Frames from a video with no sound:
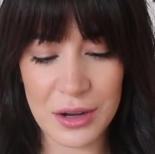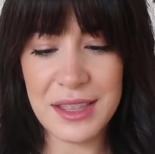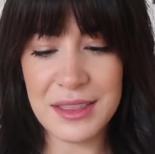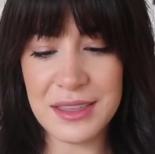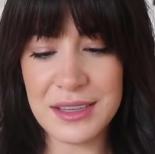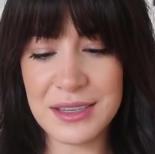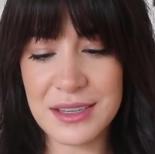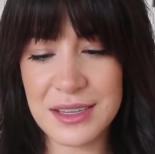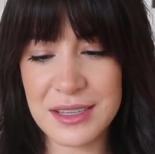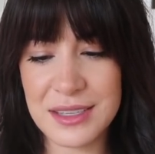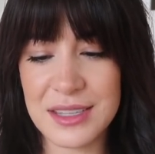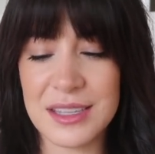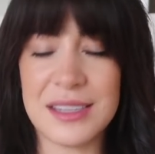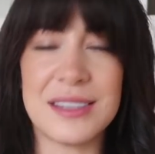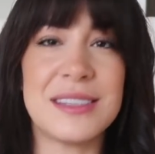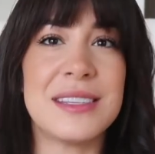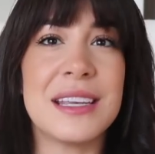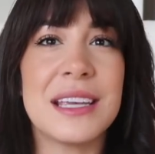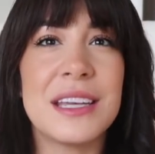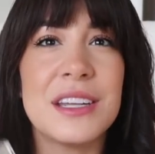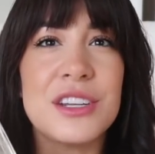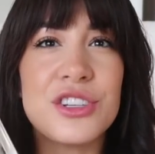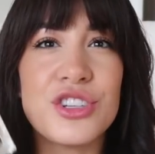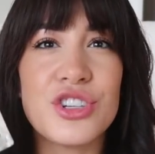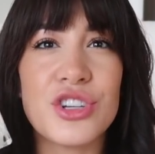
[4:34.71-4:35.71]
This is the
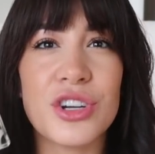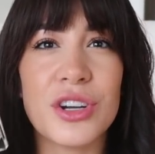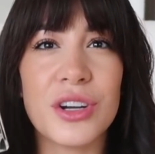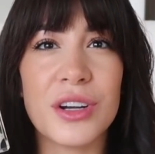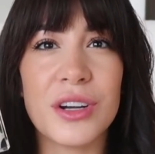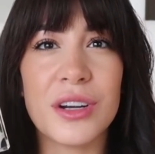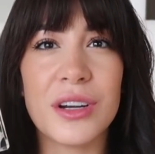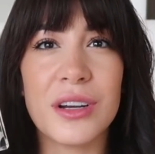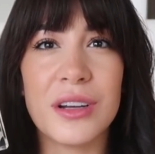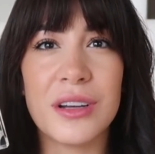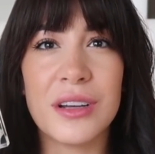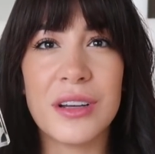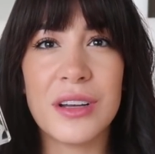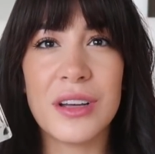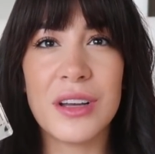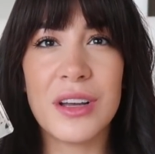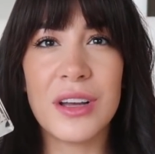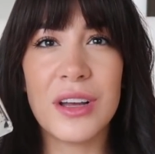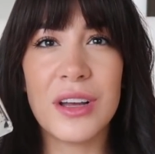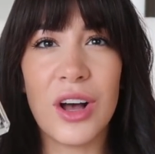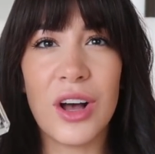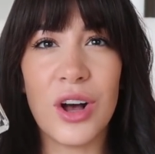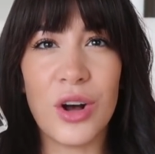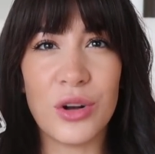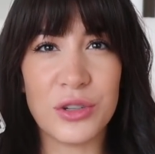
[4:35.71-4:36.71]
signature
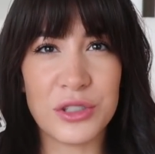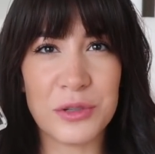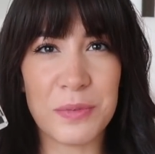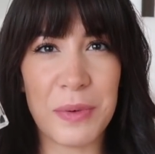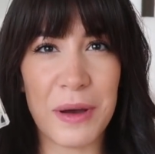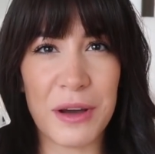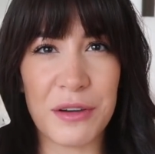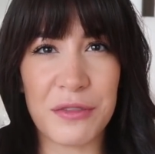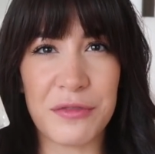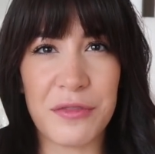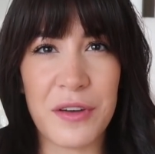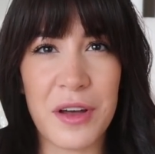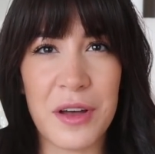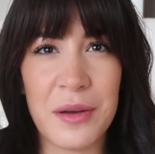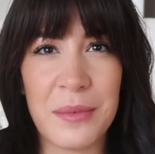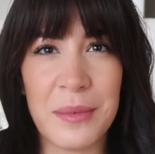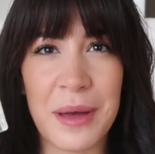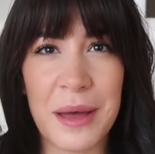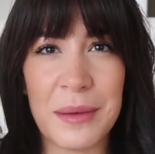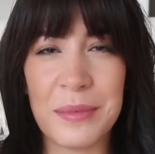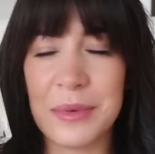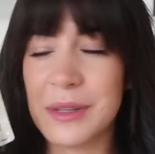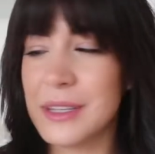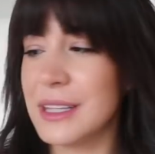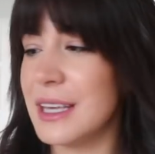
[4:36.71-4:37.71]
Eau de Parfum,
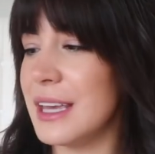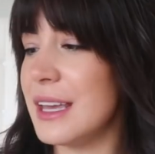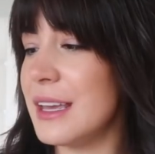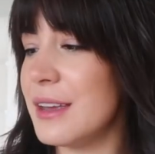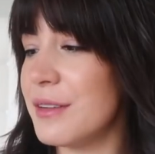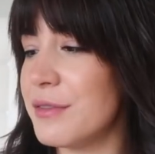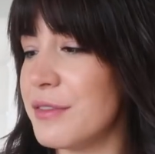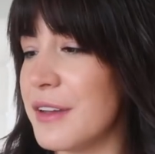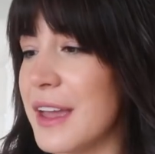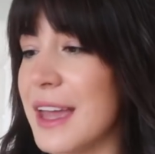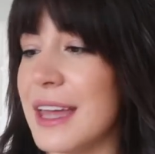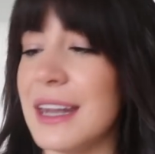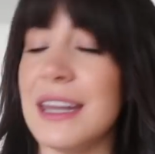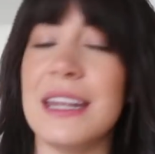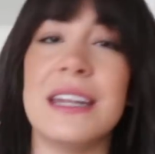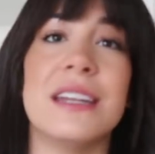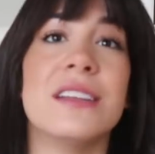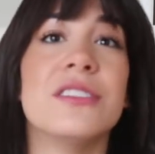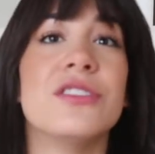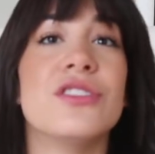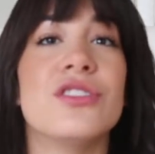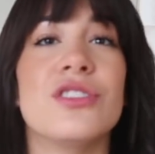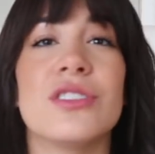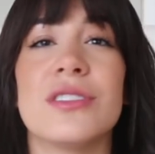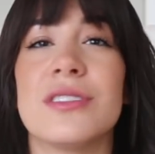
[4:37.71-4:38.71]
I believe, and it
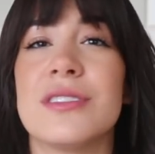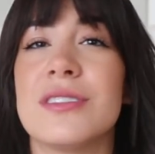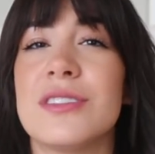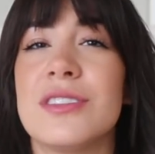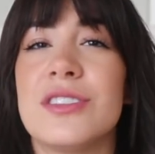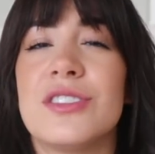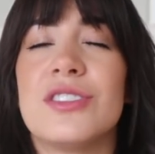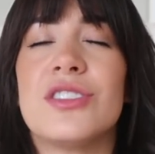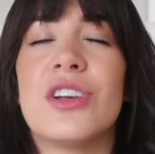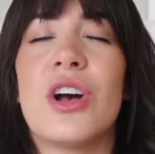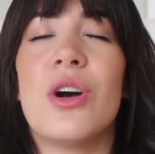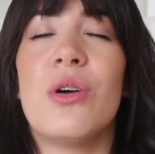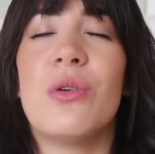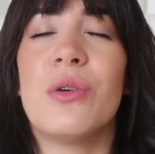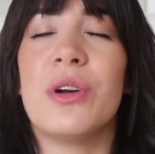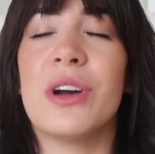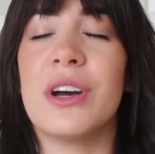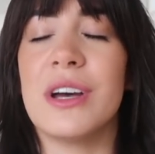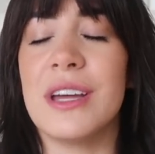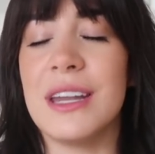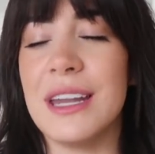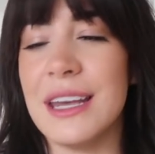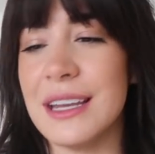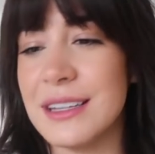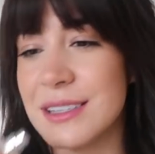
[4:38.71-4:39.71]
is just so
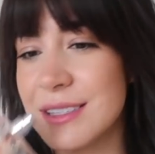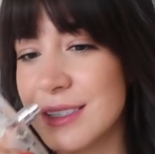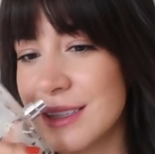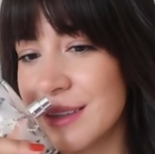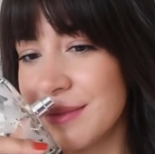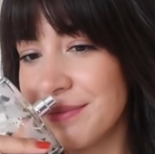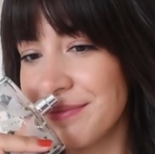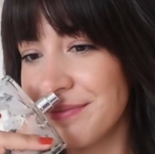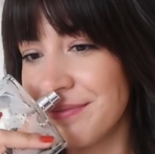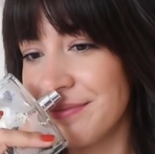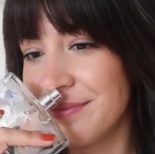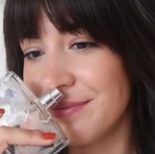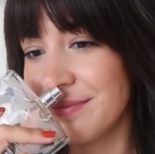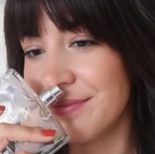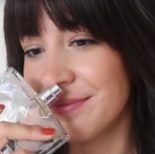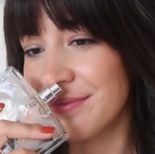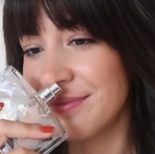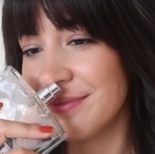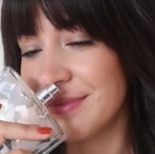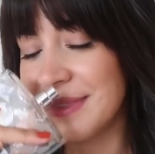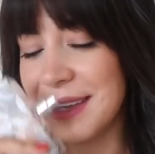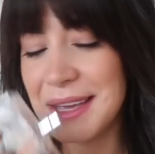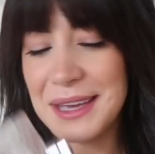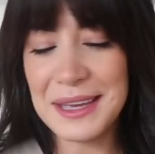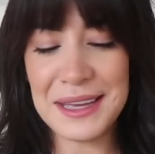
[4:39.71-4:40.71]
good. It's
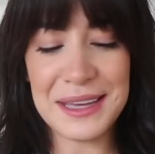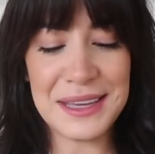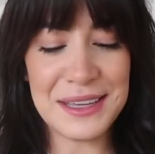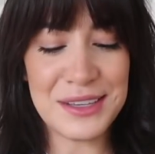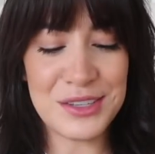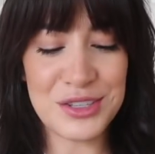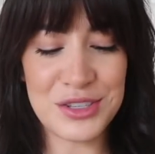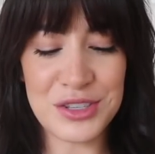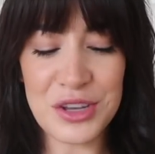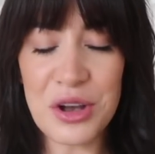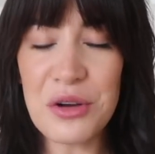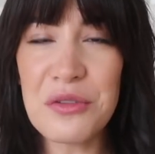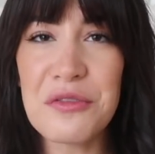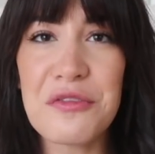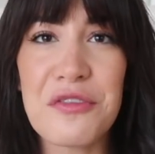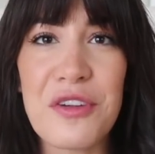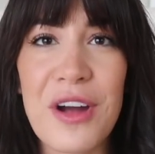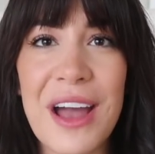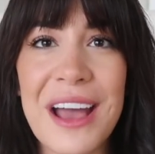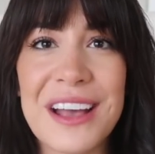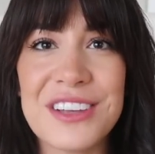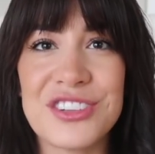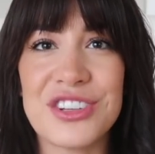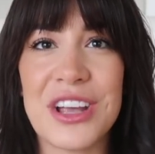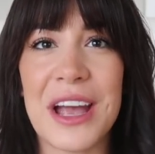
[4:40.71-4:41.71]
so
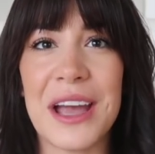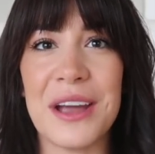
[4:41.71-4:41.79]
fresh.